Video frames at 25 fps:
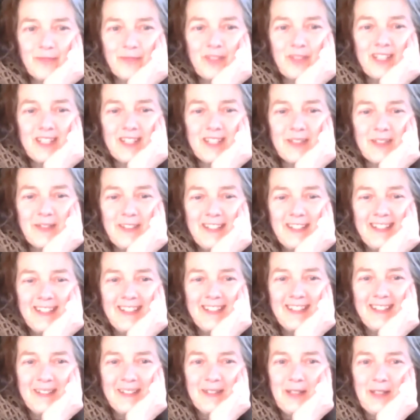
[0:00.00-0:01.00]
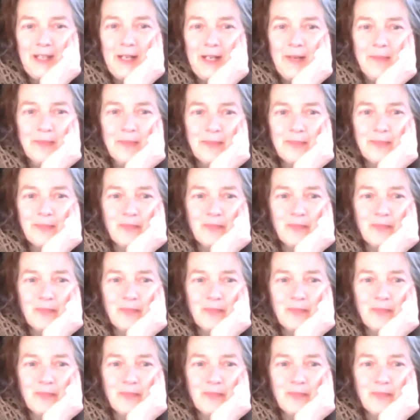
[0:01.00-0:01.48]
This is Finland, yeah.